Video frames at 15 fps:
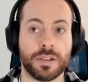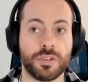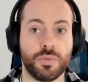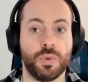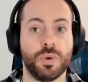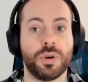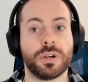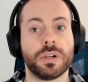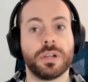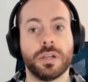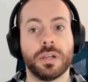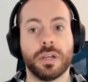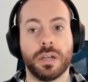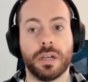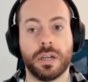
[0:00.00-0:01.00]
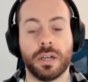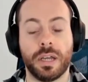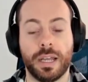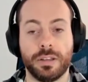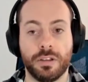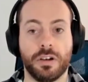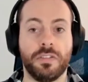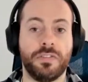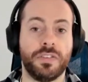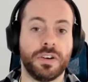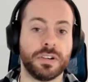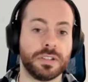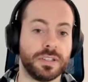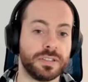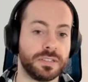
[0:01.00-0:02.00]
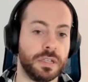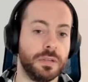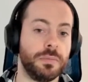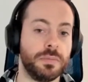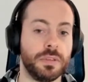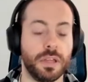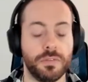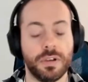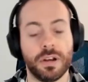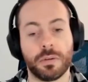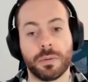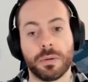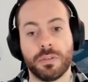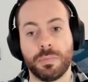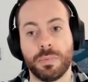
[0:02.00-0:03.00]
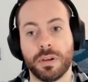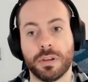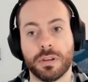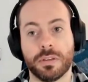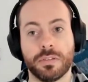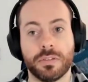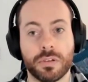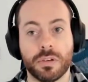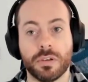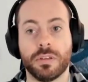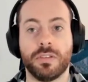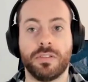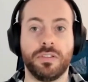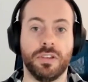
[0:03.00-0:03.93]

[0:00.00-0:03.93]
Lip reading: must work and offer the same developer experience